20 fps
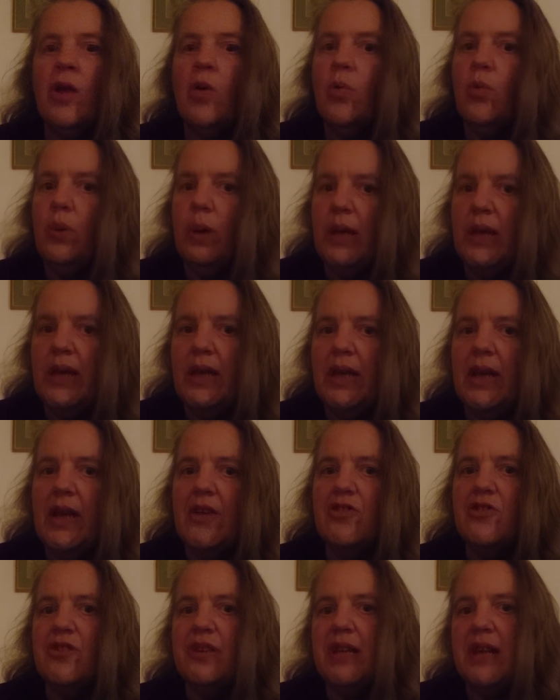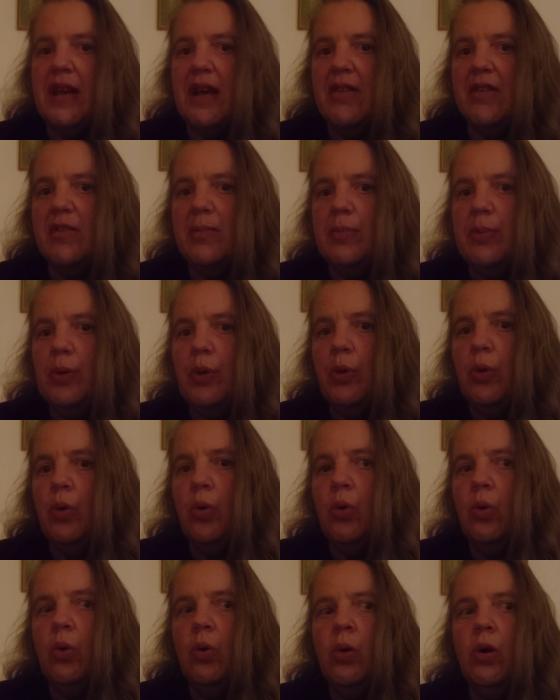We can actually
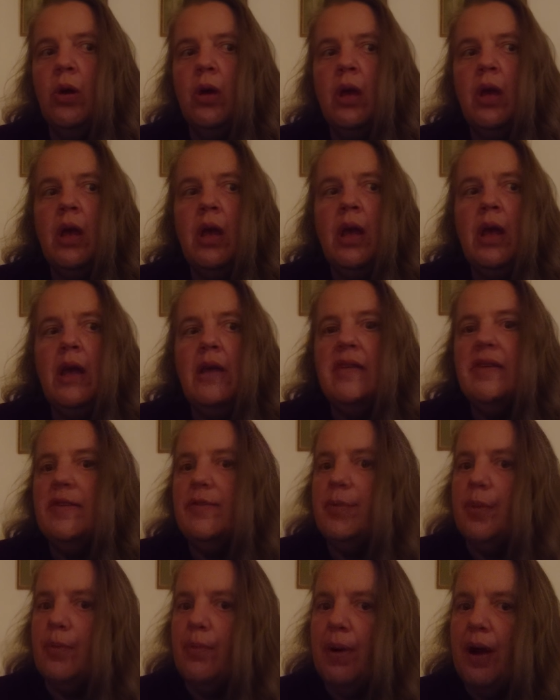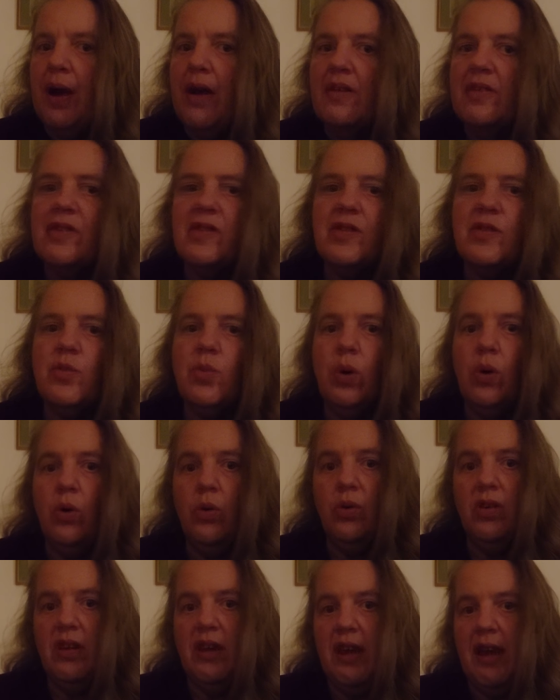explore different parts of the
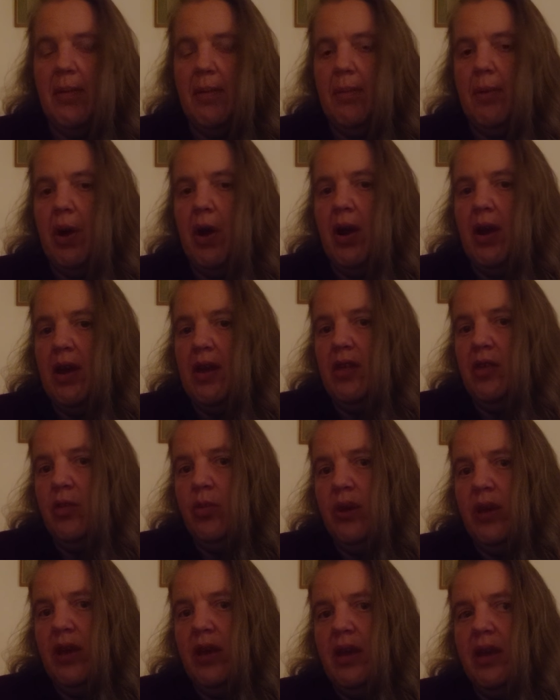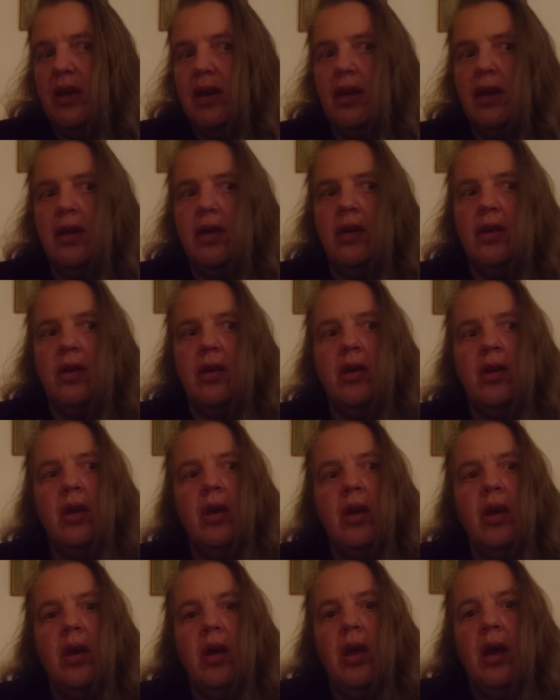world in our mind. We can
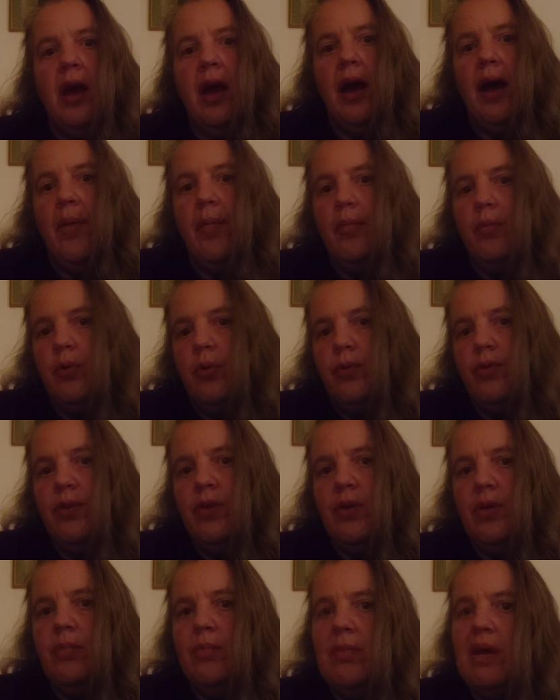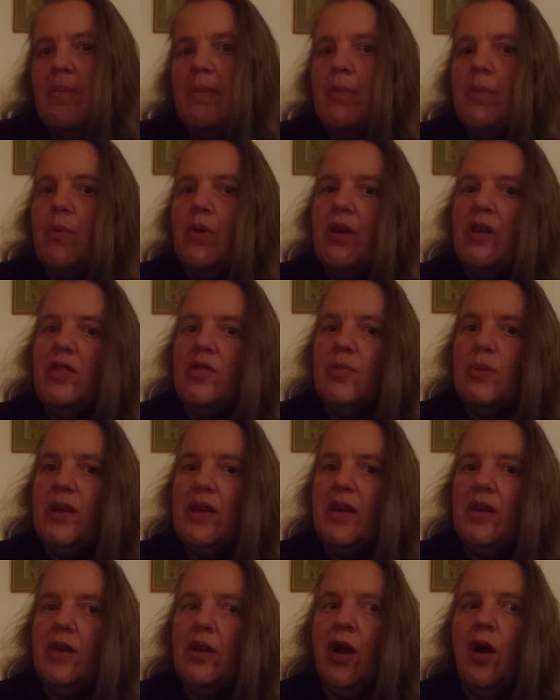review memories, we
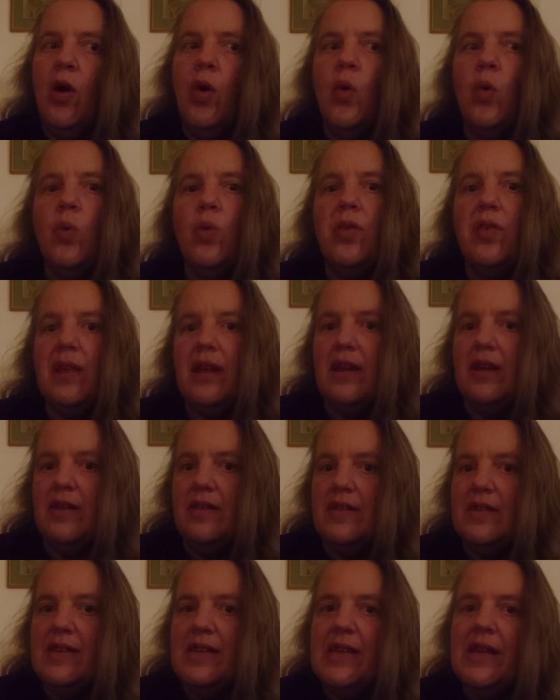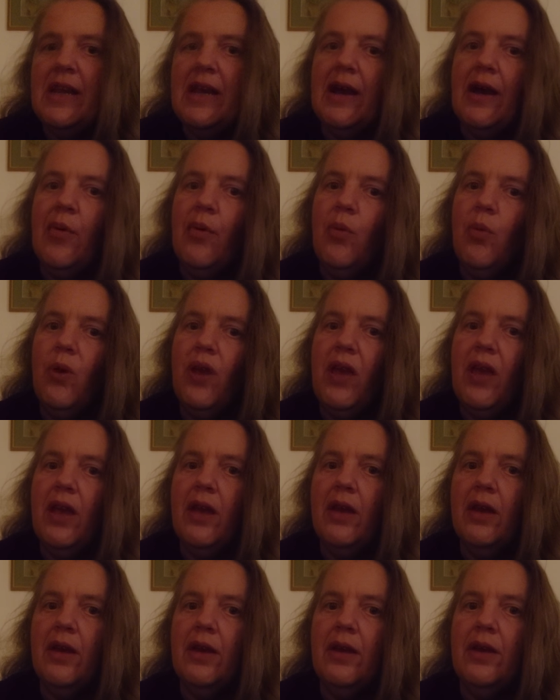can hold things dear, we
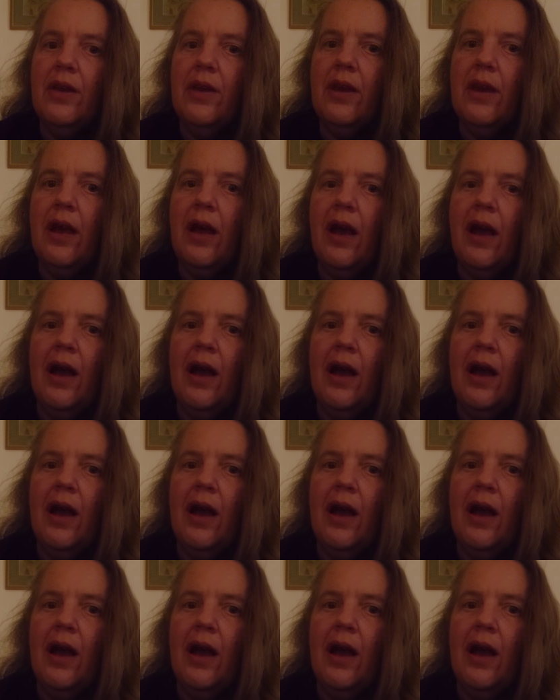can